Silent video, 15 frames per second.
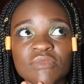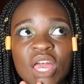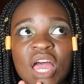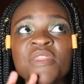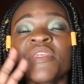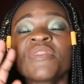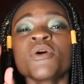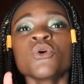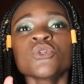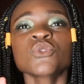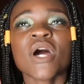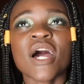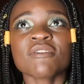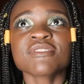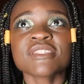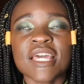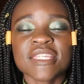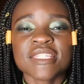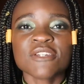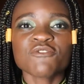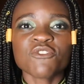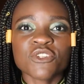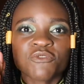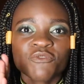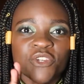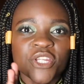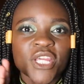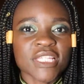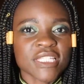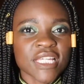and then they also have sizing for
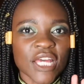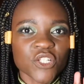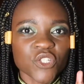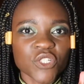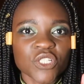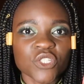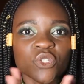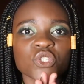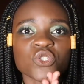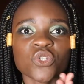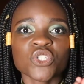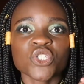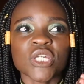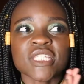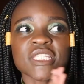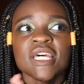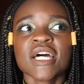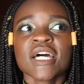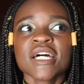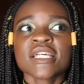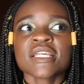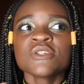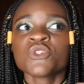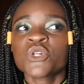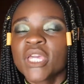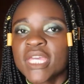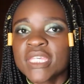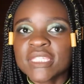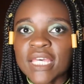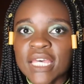various countries. So it's not just
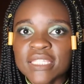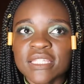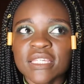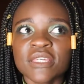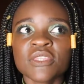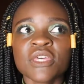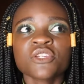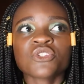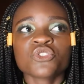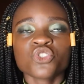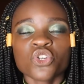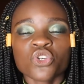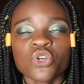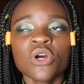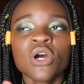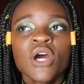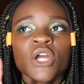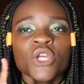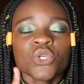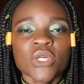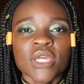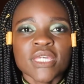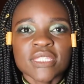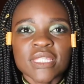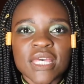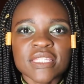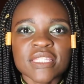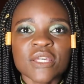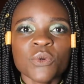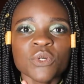UK sizing. They show you UK
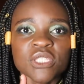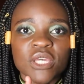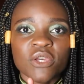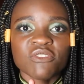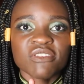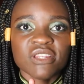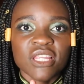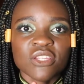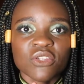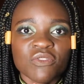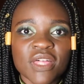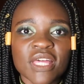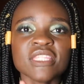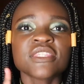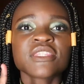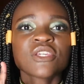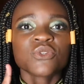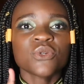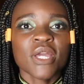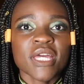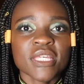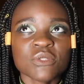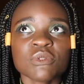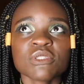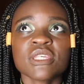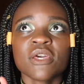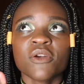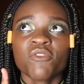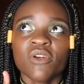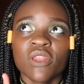sizing, what's the equivalent of that in the US, what's the
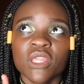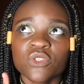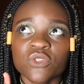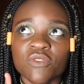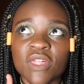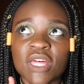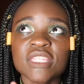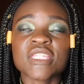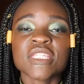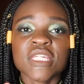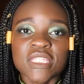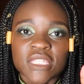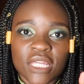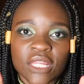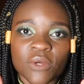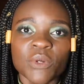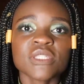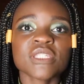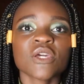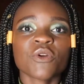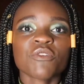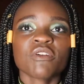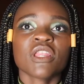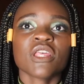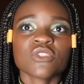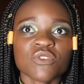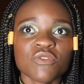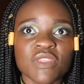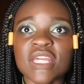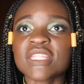equivalent of that in Italy, what's the equivalent
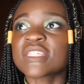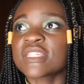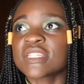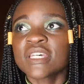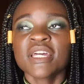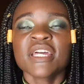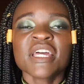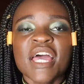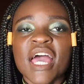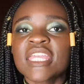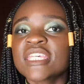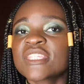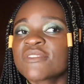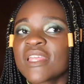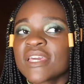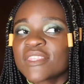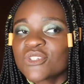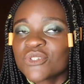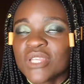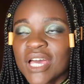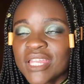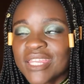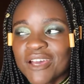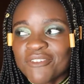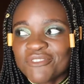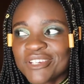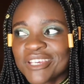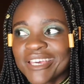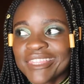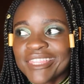of that in, I just feel like they should add
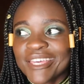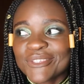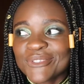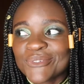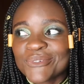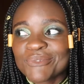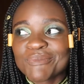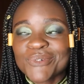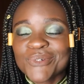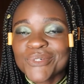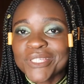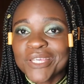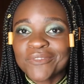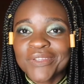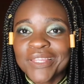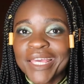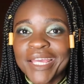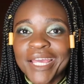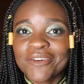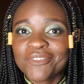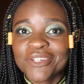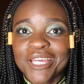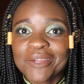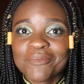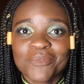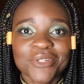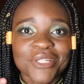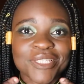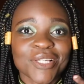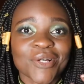Africa there soon, because I feel like African
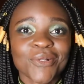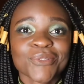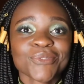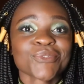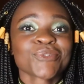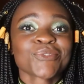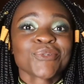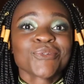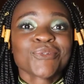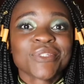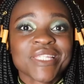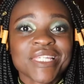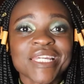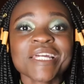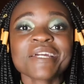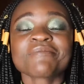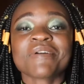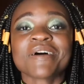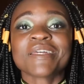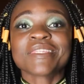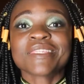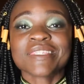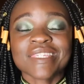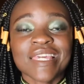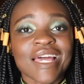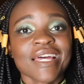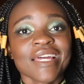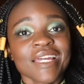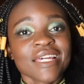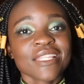bodies are also so unique. But
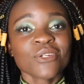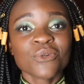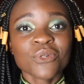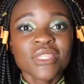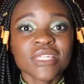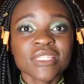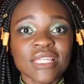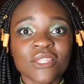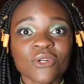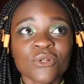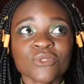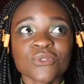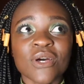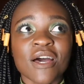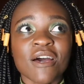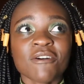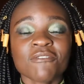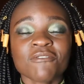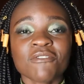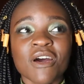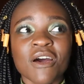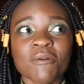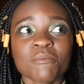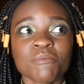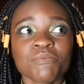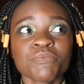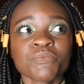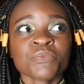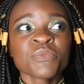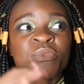yeah, the good things that they also have
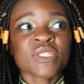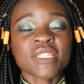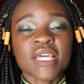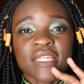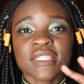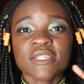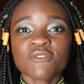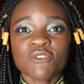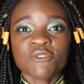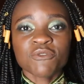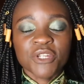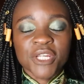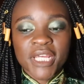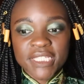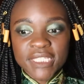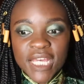sizing from various